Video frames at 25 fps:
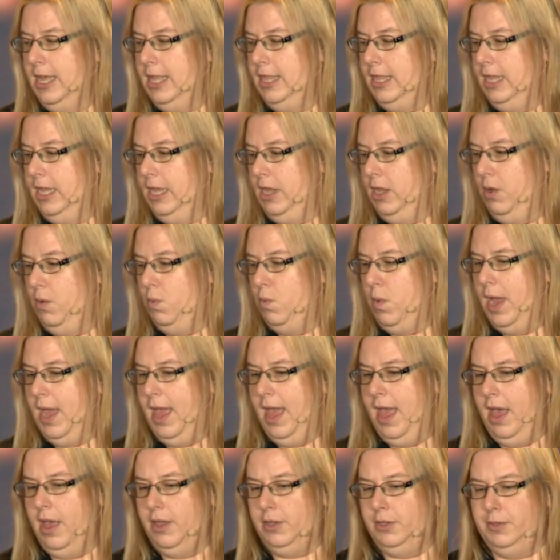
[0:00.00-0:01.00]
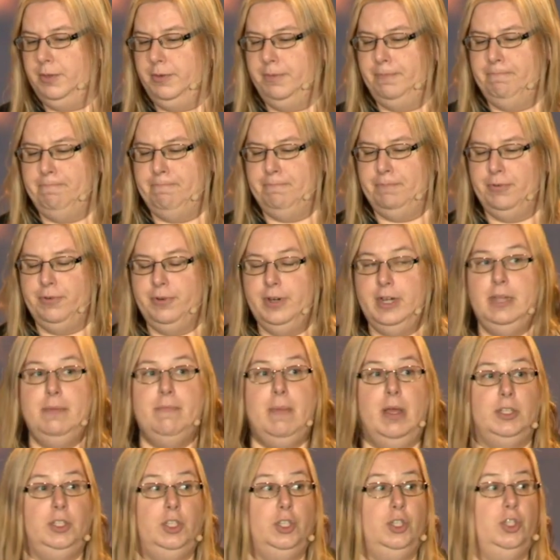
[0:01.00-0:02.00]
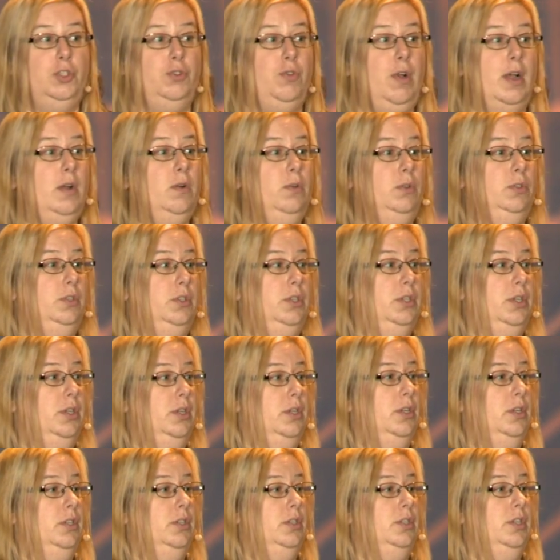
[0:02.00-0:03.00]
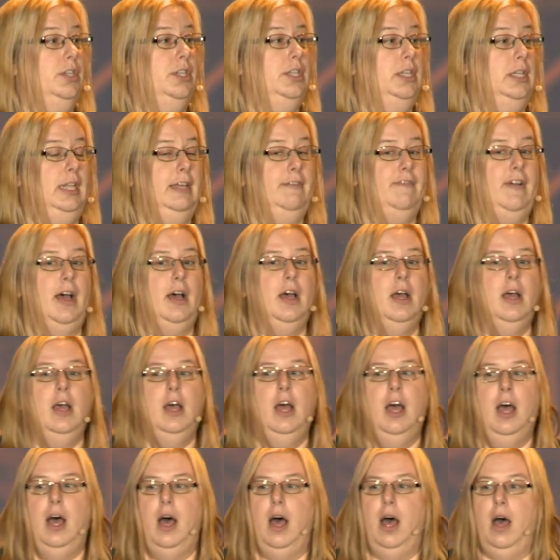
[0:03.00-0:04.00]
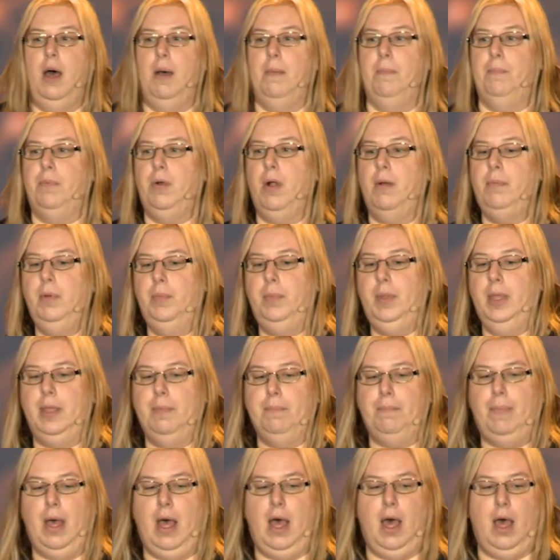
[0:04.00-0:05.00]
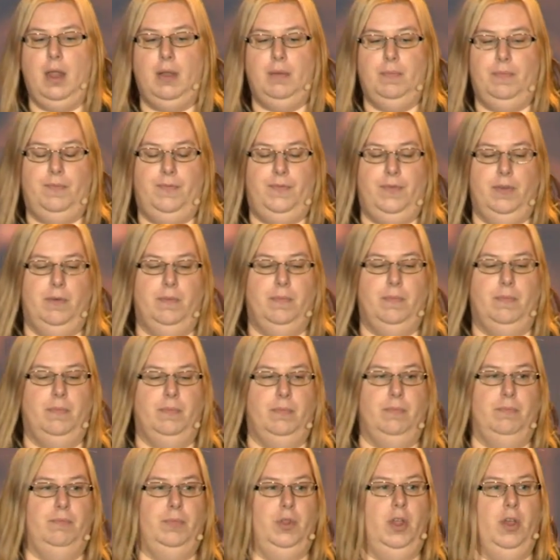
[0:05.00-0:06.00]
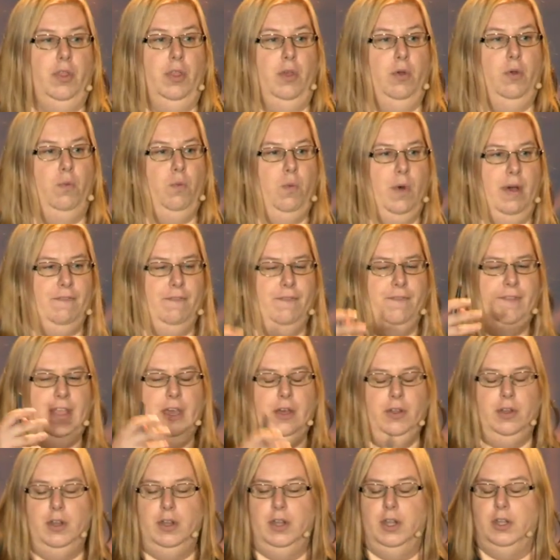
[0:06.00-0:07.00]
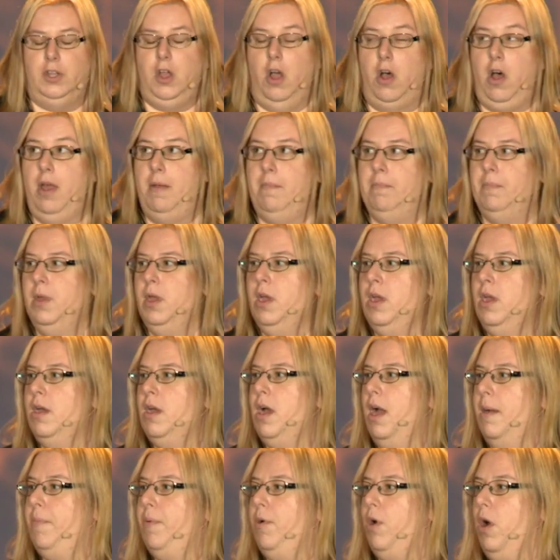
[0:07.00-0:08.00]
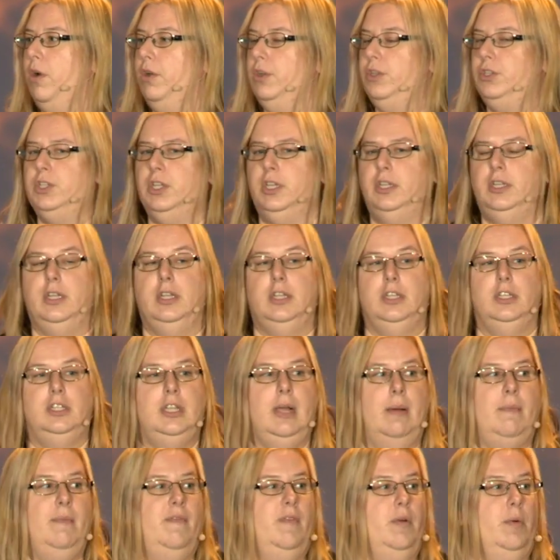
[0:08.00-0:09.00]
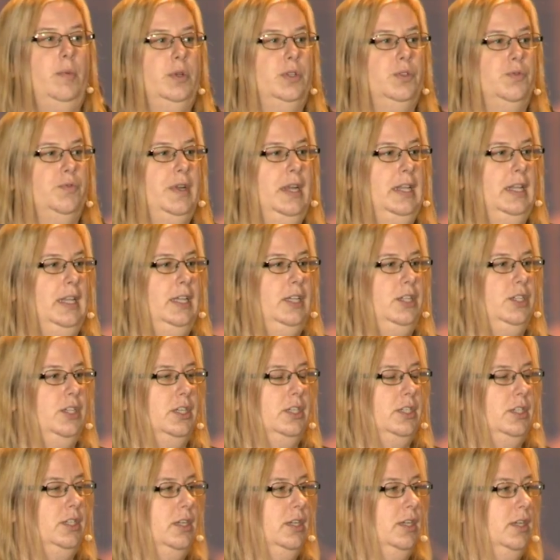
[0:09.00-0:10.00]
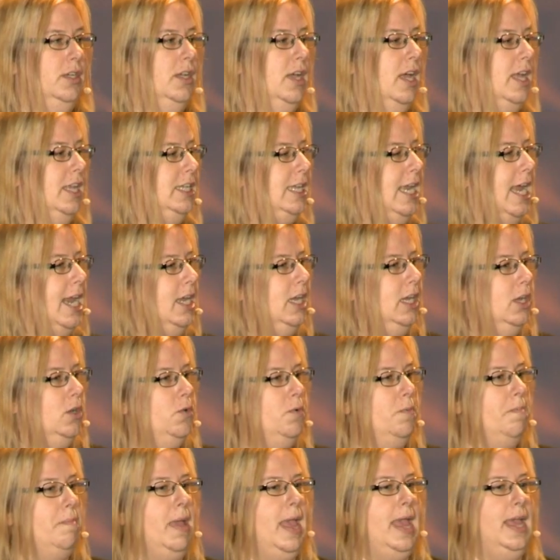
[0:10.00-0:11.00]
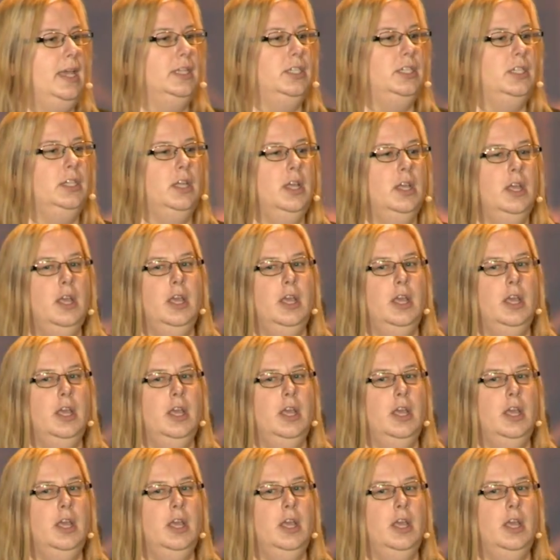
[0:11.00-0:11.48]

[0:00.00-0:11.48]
the warehouse pretty much struggled to, to deliver, um, probably in part from you know, the one field at a time approach, and, and some of it was really just a, a technical mess.